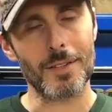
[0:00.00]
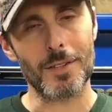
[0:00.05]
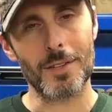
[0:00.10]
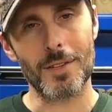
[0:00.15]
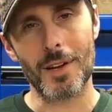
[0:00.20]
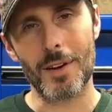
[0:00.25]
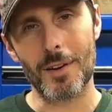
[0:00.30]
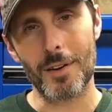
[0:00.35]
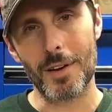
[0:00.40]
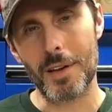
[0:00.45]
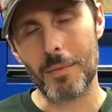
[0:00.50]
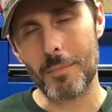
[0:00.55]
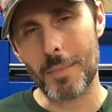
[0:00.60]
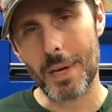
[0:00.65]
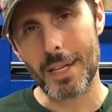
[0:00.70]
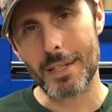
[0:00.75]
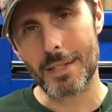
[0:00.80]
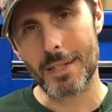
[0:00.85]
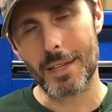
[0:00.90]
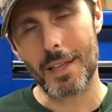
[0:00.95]
you know, it
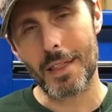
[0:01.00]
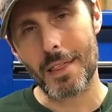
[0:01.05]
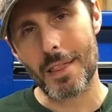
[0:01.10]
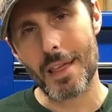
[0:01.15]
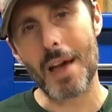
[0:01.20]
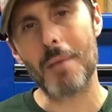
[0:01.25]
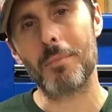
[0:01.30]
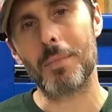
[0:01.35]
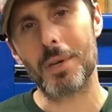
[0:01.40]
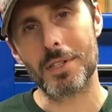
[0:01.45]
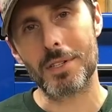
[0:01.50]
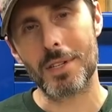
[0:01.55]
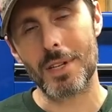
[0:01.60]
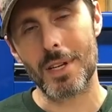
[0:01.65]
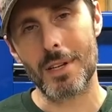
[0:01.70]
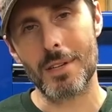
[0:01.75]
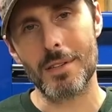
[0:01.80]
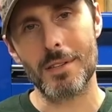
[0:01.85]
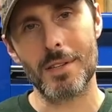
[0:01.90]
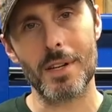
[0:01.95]
makes it that much
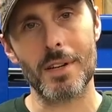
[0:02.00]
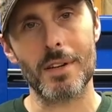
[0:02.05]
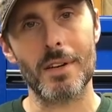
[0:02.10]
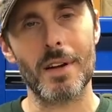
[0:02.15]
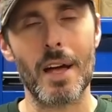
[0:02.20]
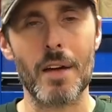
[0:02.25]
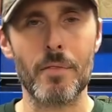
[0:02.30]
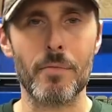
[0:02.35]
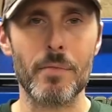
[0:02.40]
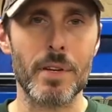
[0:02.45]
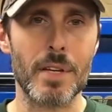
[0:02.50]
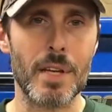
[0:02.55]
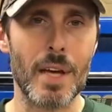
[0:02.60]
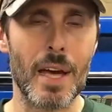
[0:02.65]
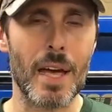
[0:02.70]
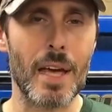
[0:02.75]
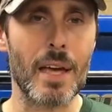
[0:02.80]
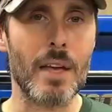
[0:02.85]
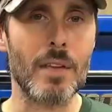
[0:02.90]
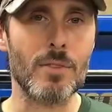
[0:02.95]
easier every
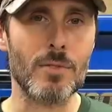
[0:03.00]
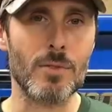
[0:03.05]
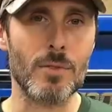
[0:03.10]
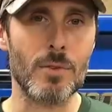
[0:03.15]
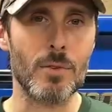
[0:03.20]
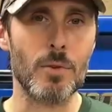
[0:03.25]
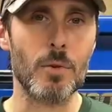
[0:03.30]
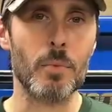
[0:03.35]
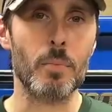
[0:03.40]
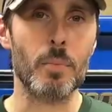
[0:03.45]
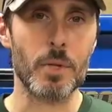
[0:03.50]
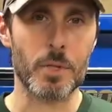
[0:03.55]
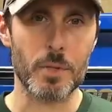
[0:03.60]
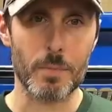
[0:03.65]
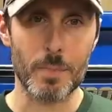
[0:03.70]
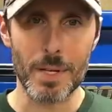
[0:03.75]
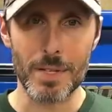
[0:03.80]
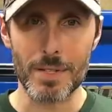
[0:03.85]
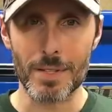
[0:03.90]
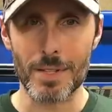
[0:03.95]
day to push
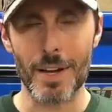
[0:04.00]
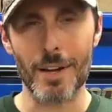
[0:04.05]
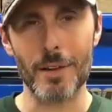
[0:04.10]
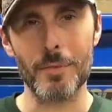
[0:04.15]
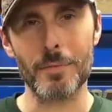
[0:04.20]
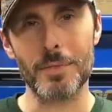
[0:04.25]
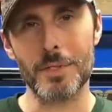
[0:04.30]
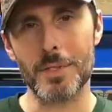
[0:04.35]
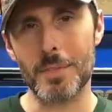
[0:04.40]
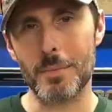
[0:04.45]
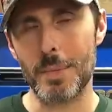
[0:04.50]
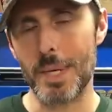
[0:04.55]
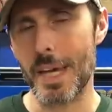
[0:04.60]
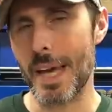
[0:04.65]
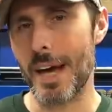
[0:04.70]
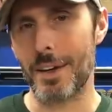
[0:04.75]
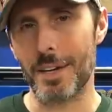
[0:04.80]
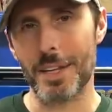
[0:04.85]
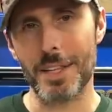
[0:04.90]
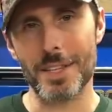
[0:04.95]
myself to be
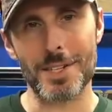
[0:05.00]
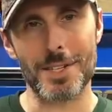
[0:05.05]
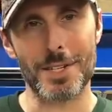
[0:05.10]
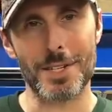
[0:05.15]
out in the